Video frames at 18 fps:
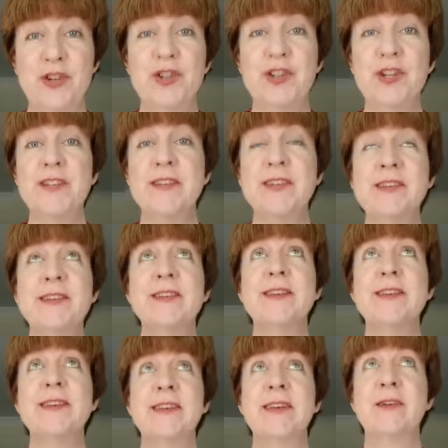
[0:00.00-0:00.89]
Just
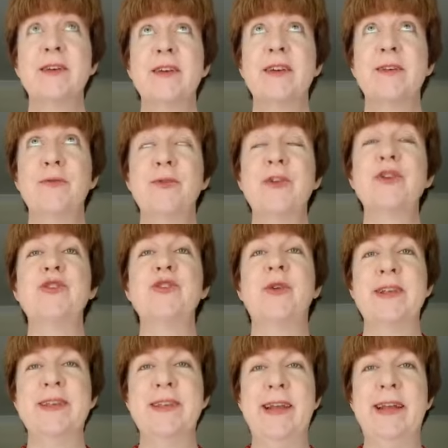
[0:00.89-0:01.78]

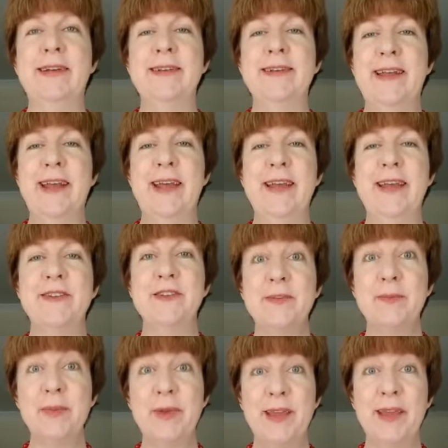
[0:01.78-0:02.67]
rejoicing today,
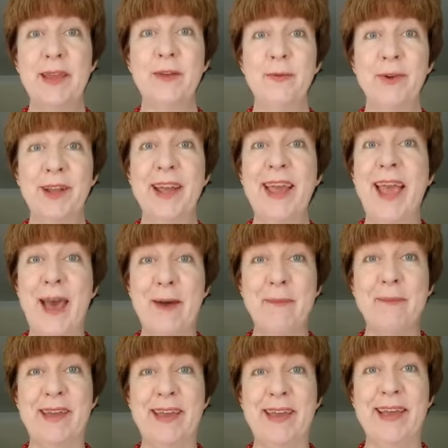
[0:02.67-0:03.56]
just being really
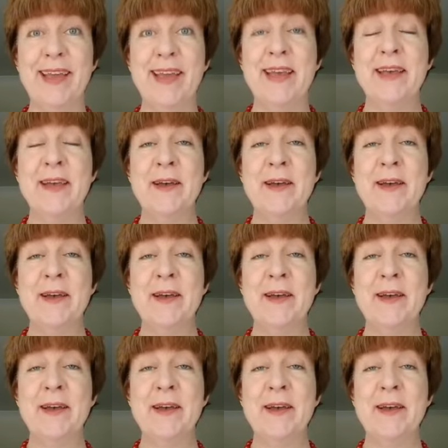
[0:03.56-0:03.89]
happy